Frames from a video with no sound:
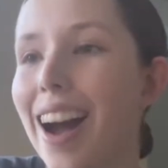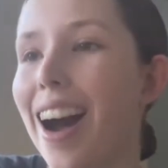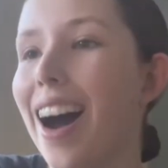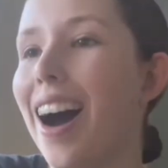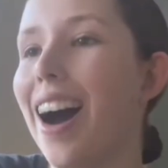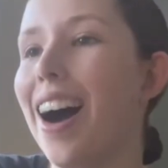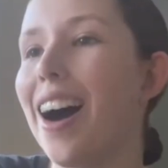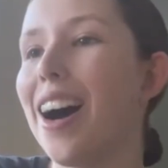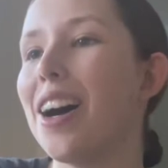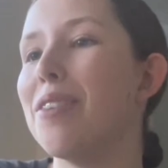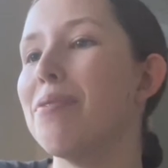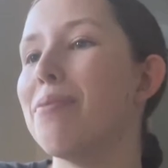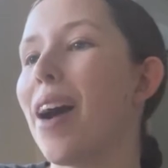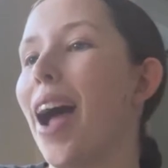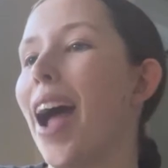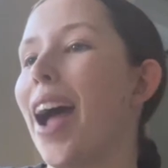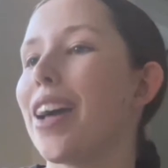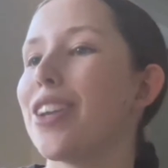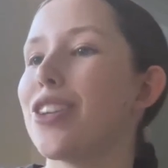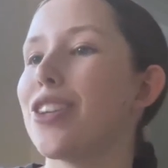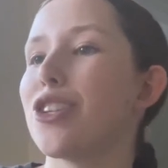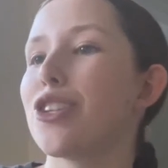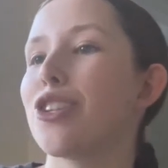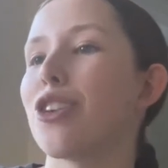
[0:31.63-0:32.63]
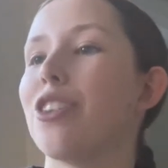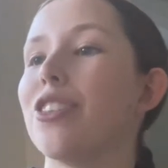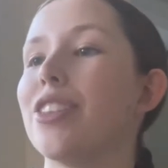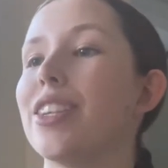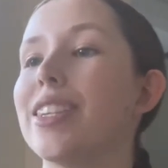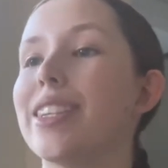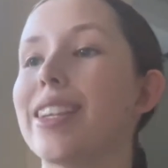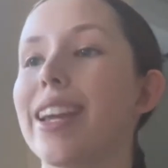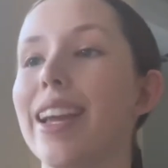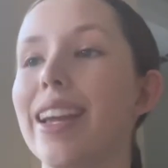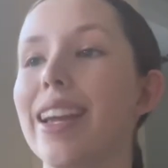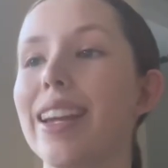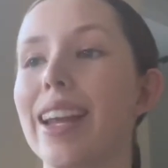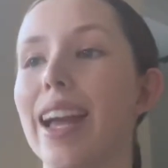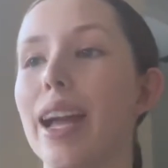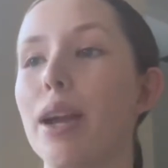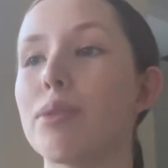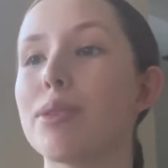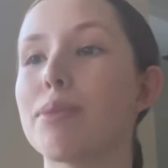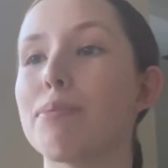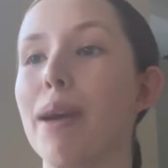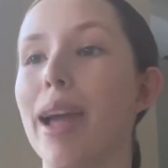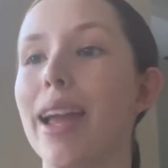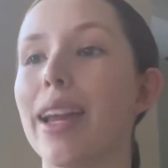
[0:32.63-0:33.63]
had shown that DNA
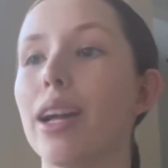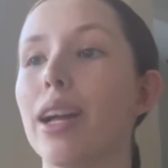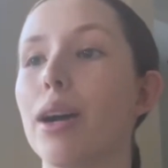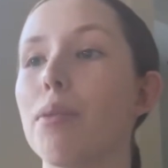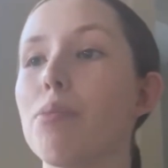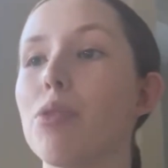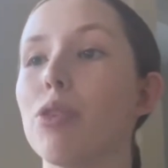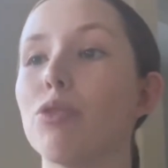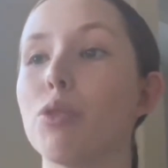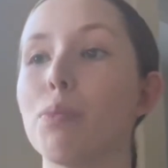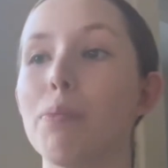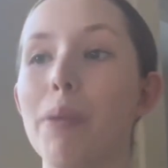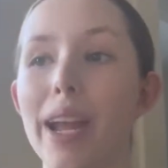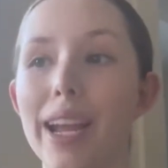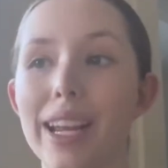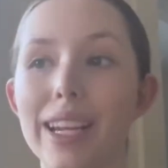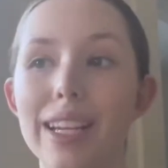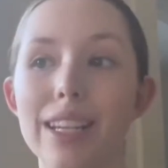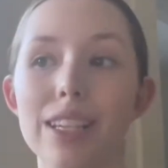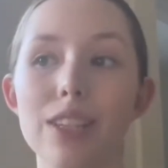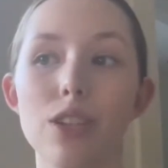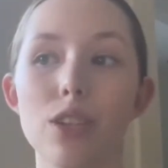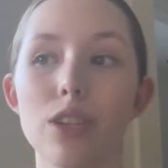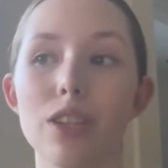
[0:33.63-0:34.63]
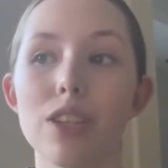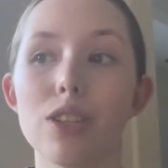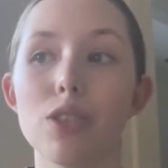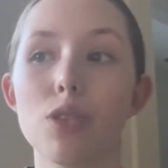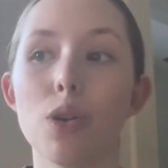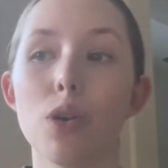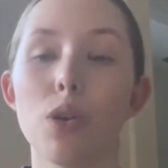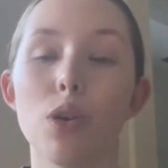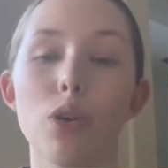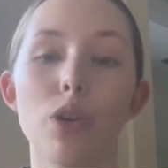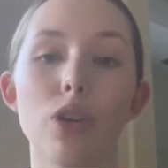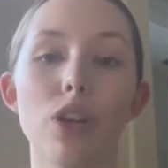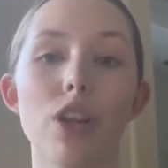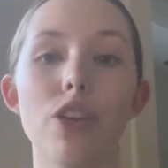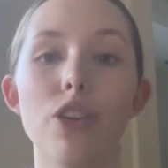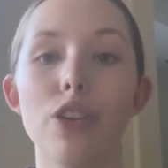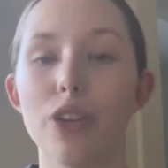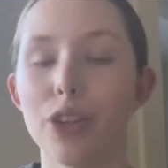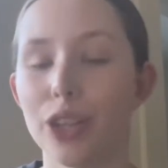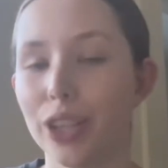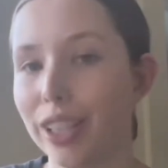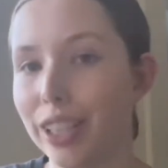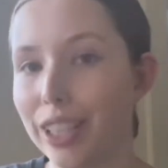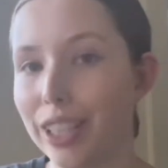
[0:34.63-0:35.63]
was made up of repeating units called
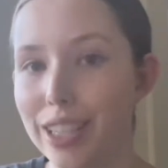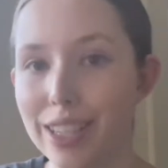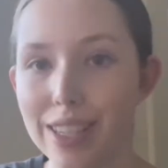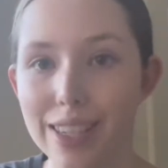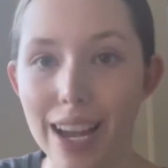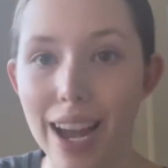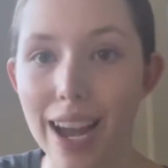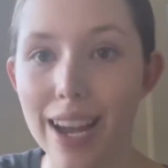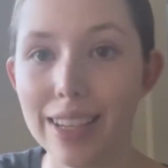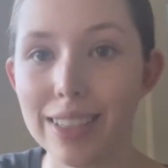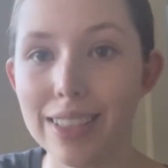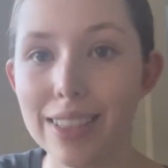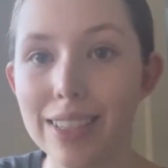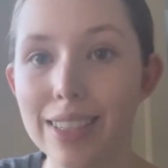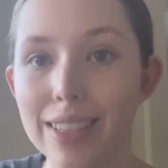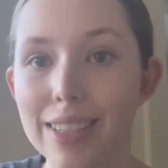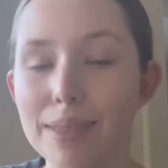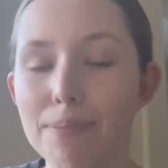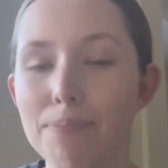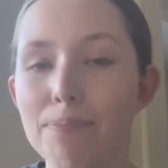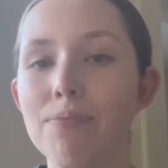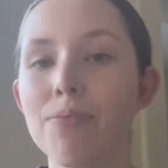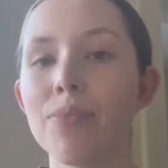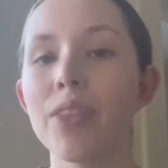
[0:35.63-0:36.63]
nucleotides.